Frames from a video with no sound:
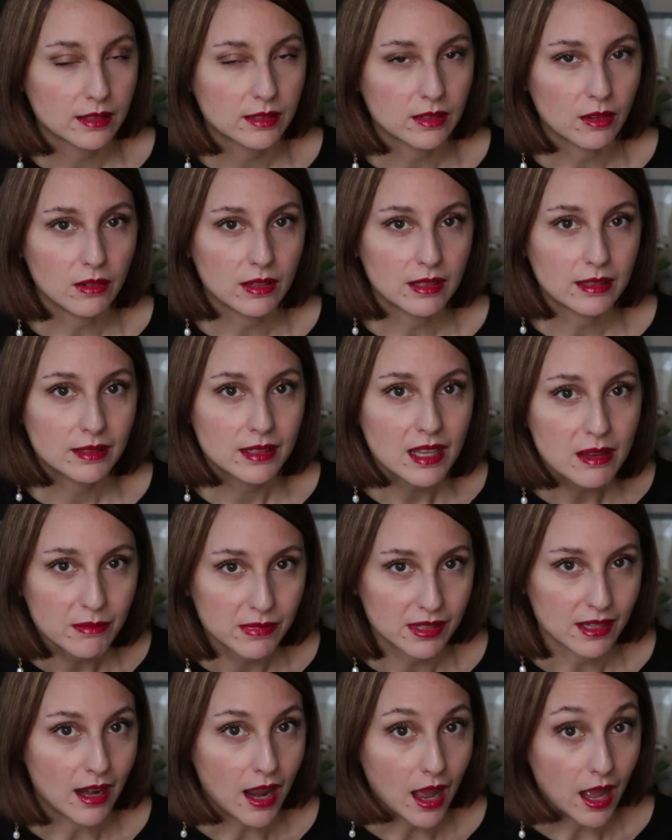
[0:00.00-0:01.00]
So it
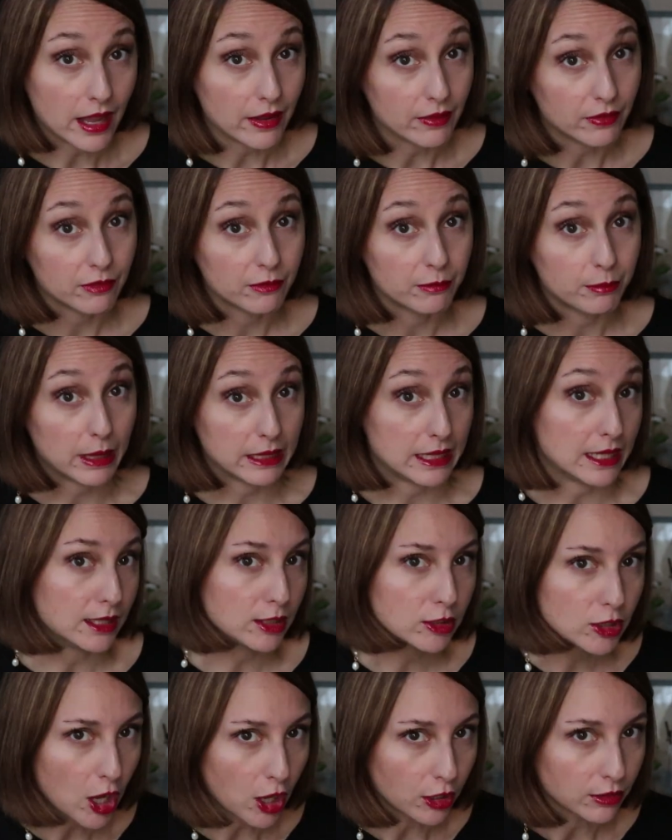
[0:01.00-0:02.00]
seems alive, but
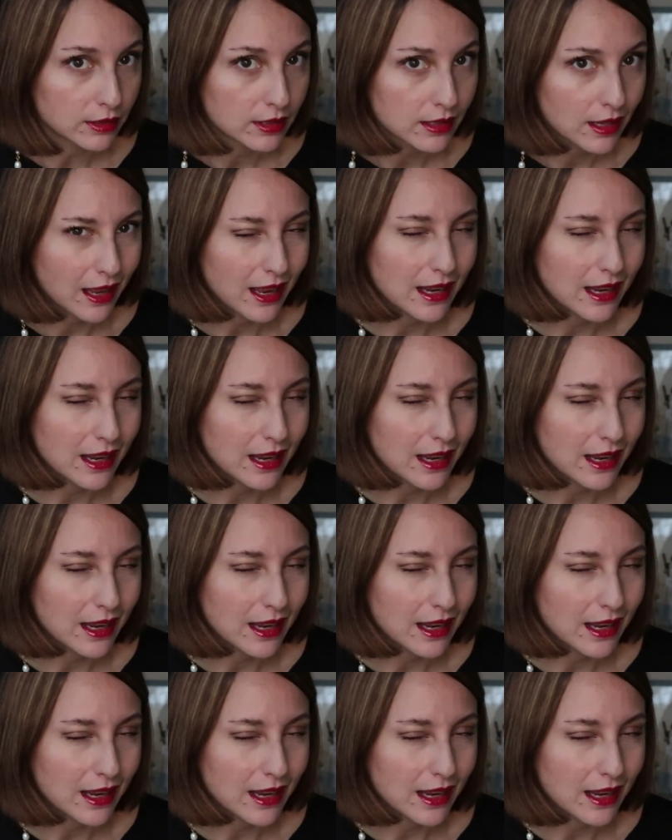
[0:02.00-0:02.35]
it's not.